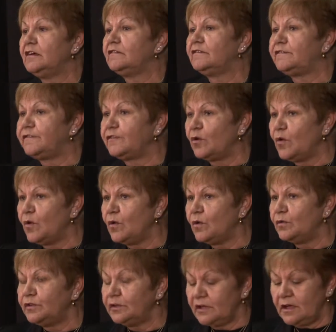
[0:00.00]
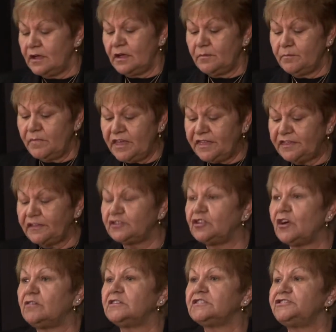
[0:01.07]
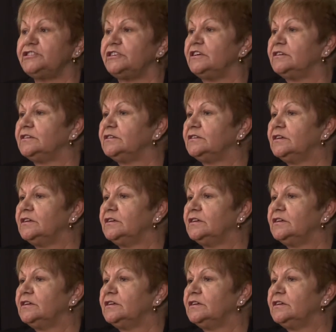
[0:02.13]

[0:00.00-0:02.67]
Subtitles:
flawed methodology